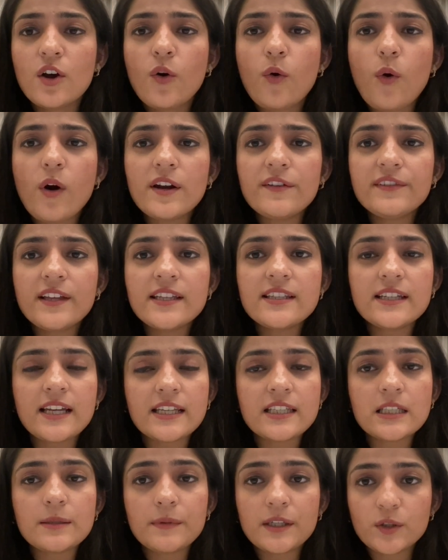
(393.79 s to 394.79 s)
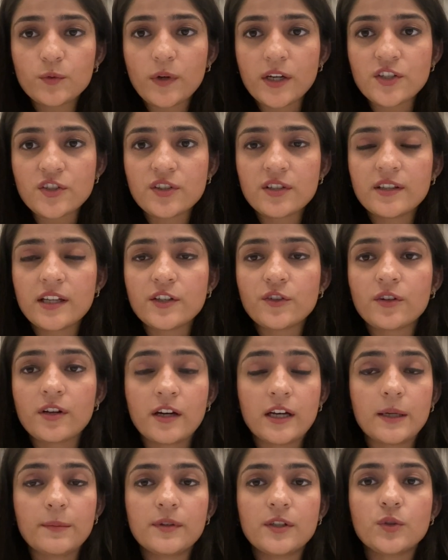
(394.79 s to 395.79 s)
or if there's an estimate question that you're
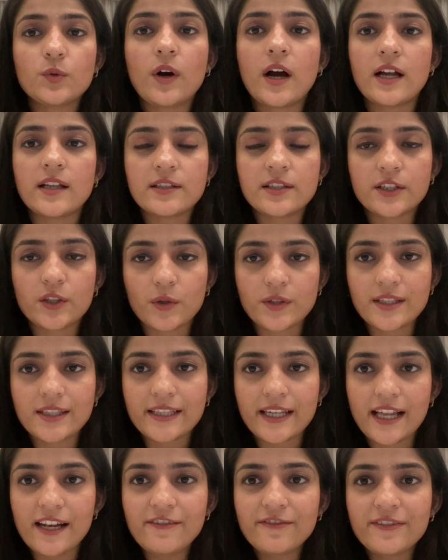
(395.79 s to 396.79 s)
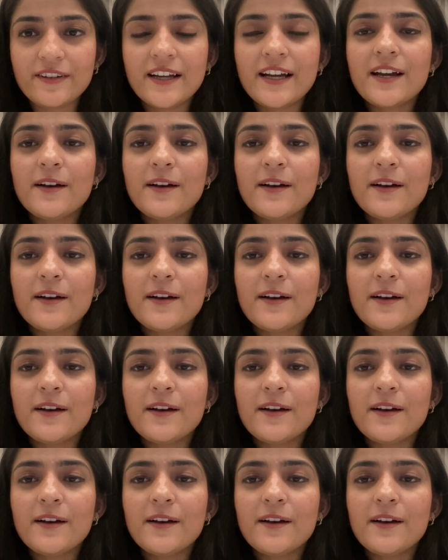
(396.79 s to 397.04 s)
unable to answer yourself,